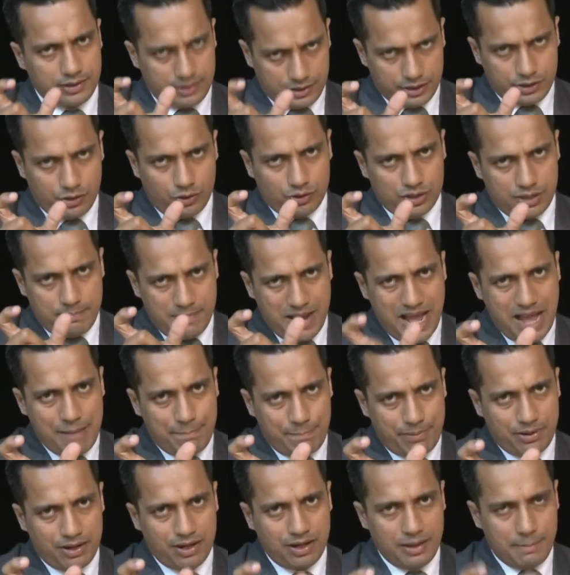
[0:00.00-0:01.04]
you know the
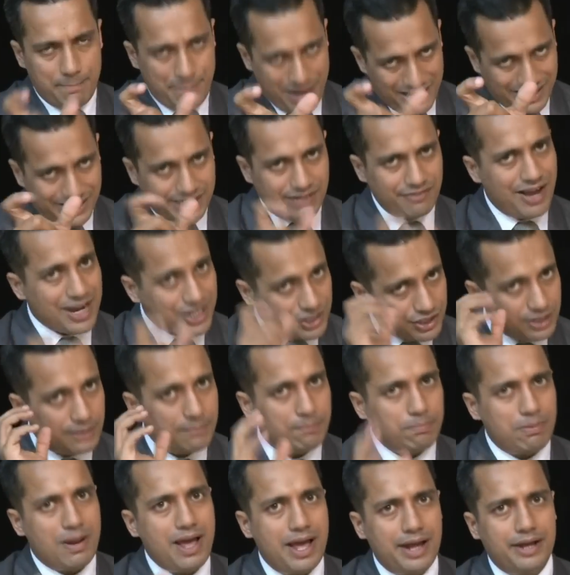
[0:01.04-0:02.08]
map? Massive
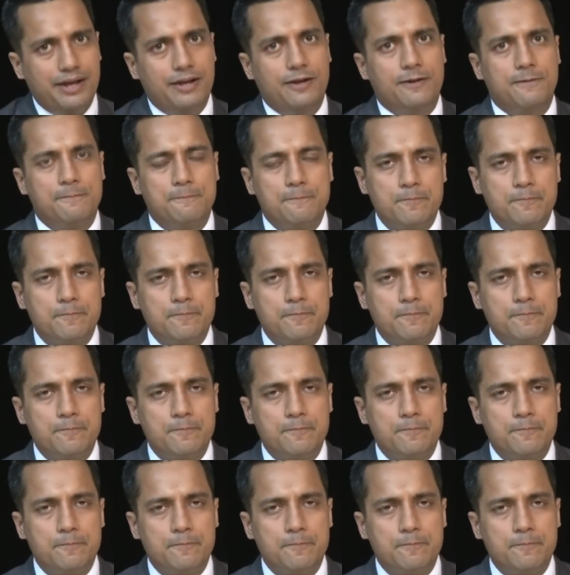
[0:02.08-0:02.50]
action plan.